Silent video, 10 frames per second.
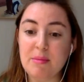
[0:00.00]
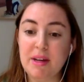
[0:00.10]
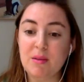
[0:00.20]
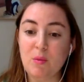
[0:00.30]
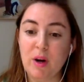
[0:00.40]

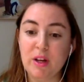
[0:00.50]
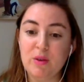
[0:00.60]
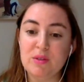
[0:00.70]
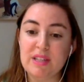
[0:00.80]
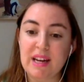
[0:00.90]
mean, what
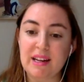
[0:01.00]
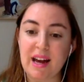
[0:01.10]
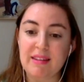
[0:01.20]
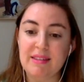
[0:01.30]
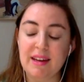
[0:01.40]
you said,
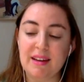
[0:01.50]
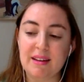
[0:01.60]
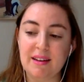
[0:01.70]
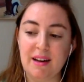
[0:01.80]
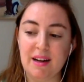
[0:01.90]
I think
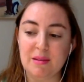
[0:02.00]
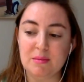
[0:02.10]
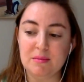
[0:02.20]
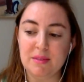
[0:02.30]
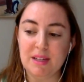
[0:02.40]

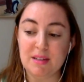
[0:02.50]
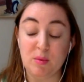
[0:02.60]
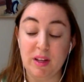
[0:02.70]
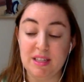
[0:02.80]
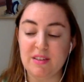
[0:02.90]
it's a
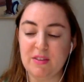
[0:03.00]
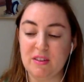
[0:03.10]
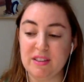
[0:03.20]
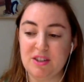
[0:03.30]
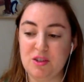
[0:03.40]
really
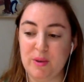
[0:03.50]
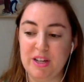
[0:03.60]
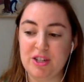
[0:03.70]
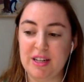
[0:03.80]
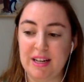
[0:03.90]
difficult
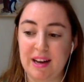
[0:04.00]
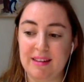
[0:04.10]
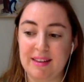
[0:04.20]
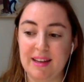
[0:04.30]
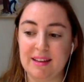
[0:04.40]
situation. And I
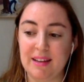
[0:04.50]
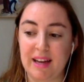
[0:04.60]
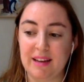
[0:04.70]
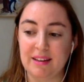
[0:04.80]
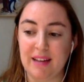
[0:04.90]
think
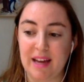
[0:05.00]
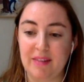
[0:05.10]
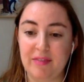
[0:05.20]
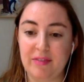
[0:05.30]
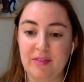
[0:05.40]
like
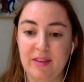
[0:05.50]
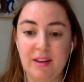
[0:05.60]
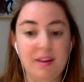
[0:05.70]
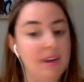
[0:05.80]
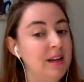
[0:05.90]
life
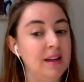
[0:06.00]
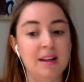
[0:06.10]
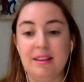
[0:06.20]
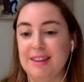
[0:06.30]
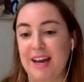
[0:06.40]

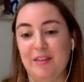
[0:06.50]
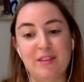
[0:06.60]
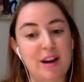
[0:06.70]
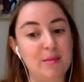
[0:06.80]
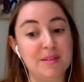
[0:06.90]

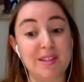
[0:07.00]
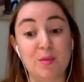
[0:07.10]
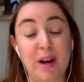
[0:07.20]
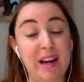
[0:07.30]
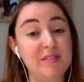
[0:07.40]
comes
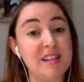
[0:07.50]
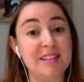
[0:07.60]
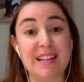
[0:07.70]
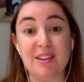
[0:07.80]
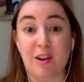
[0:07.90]
in waves.
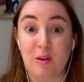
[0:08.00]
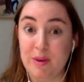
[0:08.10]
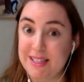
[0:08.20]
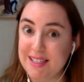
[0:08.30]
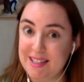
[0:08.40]
It's not
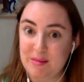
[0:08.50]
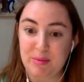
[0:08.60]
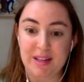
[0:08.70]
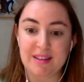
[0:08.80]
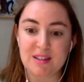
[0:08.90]
always going to
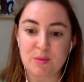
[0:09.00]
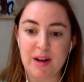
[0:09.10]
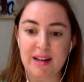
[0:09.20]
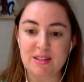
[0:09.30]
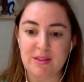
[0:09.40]
be this
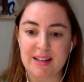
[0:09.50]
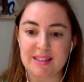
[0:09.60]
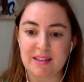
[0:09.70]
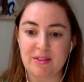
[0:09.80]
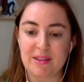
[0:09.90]
way. So that's
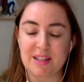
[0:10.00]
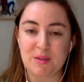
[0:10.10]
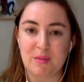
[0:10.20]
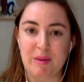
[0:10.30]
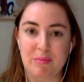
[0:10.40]
another thing
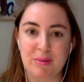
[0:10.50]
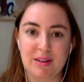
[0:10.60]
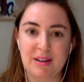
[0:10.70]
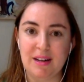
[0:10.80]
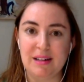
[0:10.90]
to
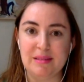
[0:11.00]
remember.